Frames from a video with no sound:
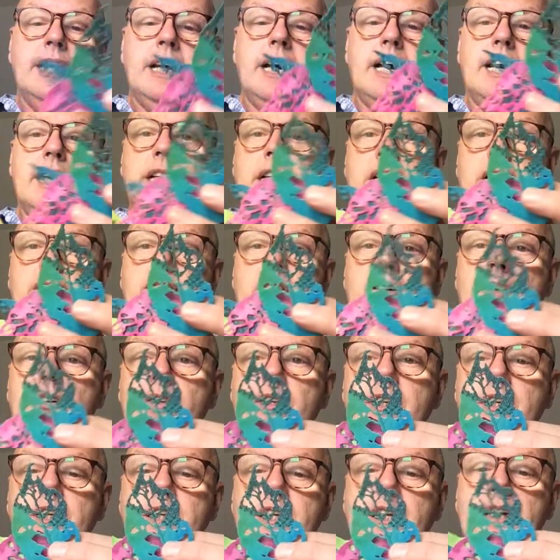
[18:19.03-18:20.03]
and I've gone
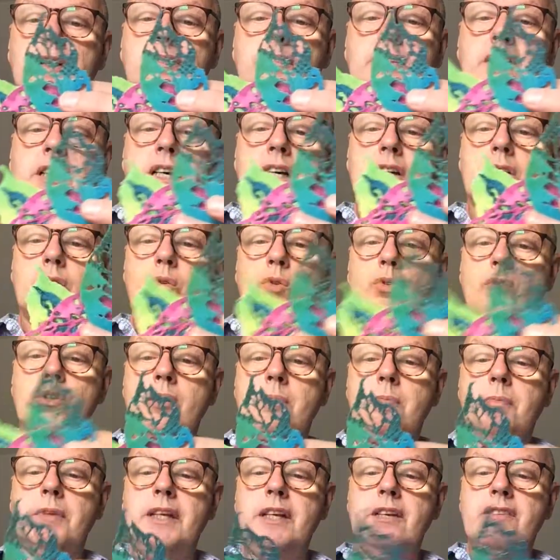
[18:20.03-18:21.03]
in, I've cut
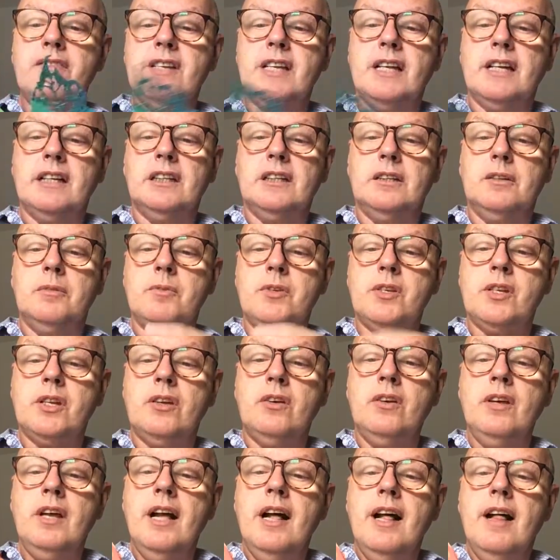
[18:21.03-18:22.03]
autumn leaves out of them. So
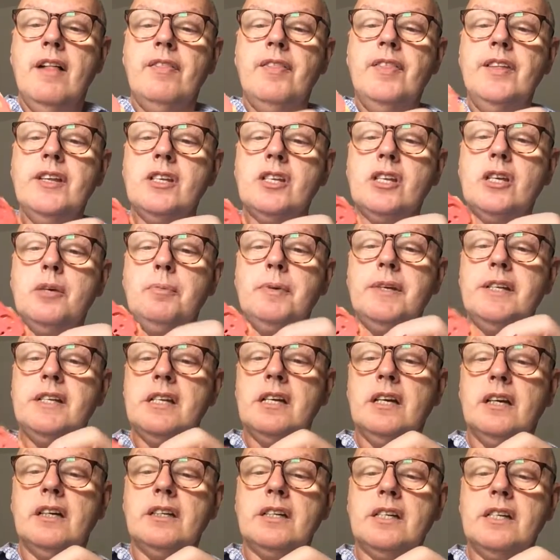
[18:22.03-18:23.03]
this could be
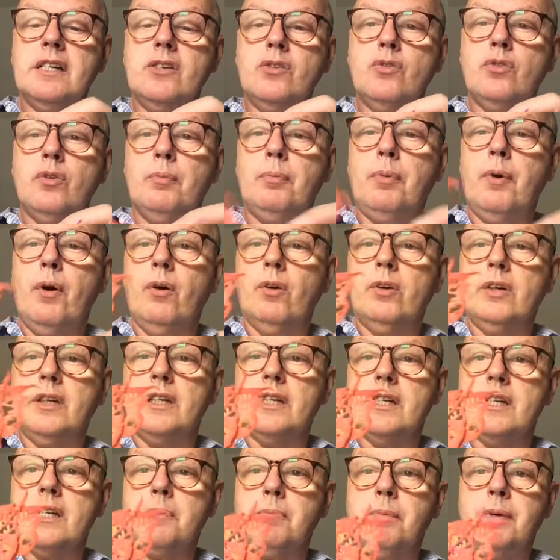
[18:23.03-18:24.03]
tucked into a pocket
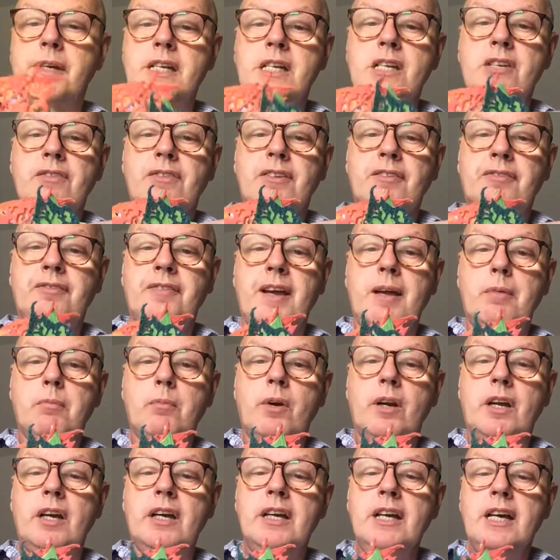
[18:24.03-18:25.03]
as a piece of
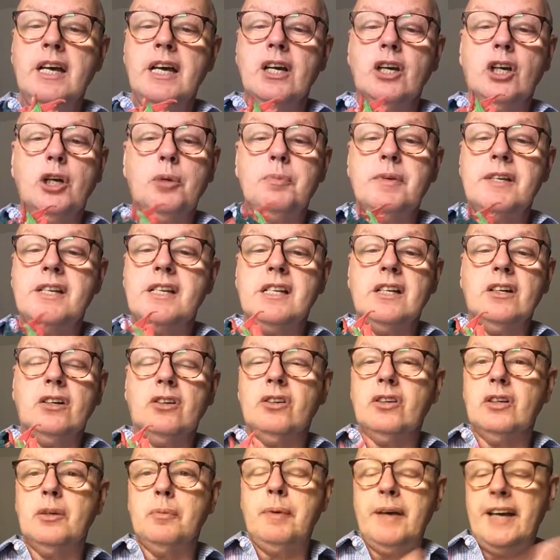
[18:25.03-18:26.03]
ephemera, could be stuck
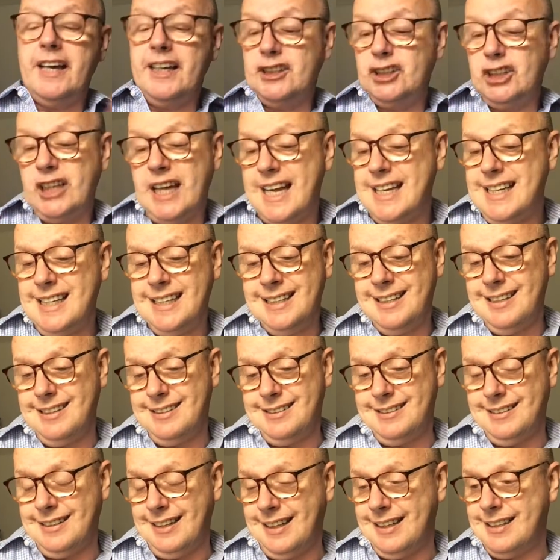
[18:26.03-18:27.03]
on a page, anything
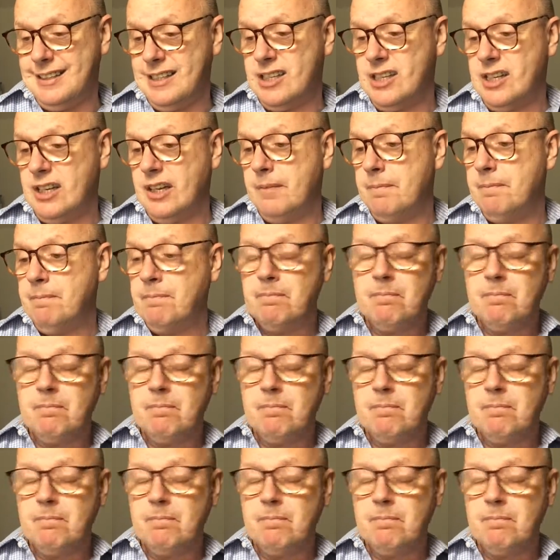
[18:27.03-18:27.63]
like that. So